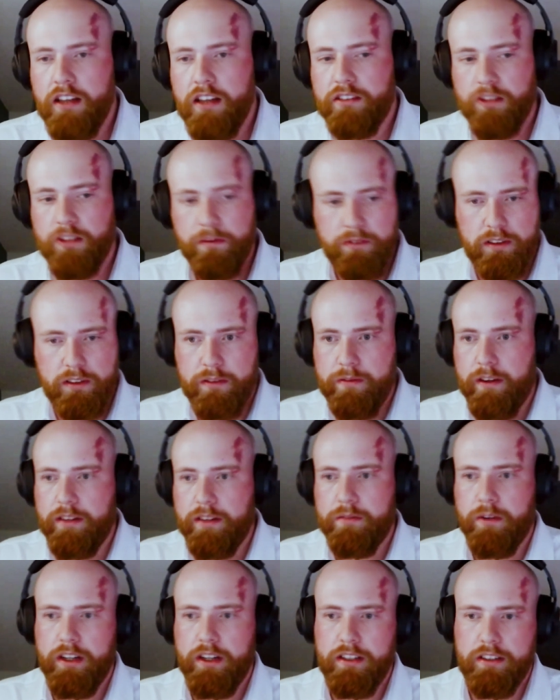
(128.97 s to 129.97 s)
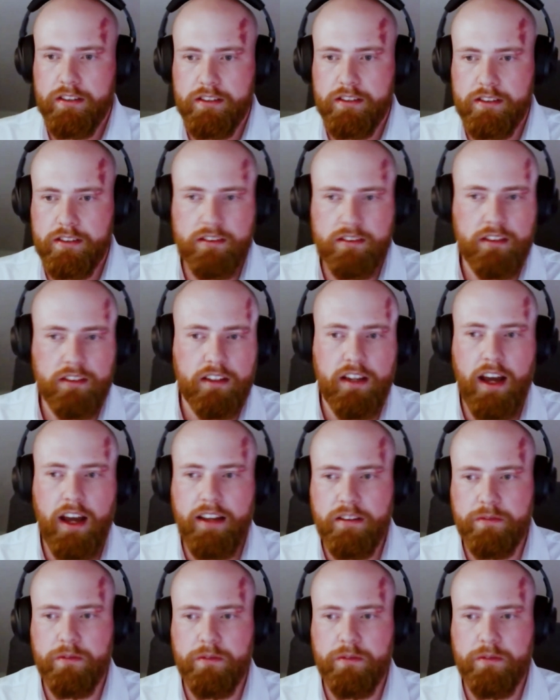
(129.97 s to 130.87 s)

Software-defined radio is a kind